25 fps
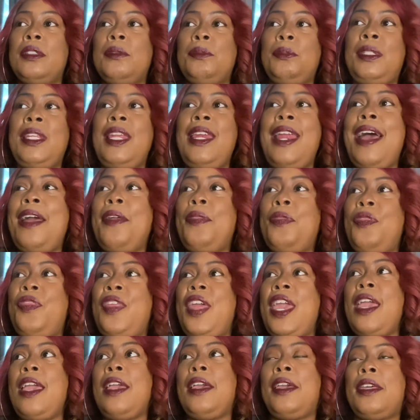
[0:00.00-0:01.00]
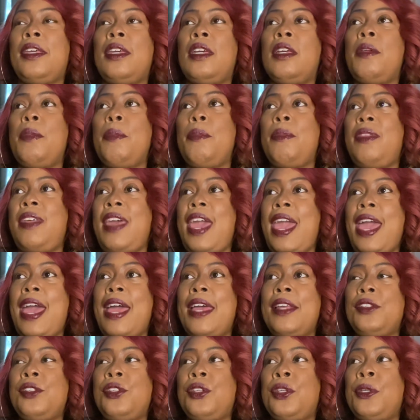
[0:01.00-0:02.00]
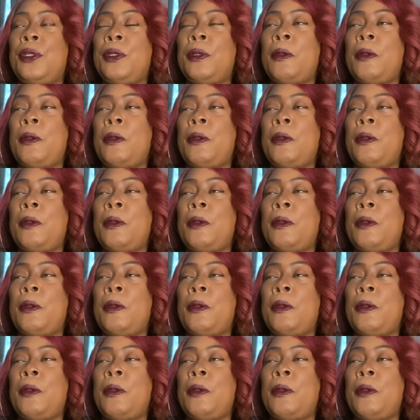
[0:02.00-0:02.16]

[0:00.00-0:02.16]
did I think that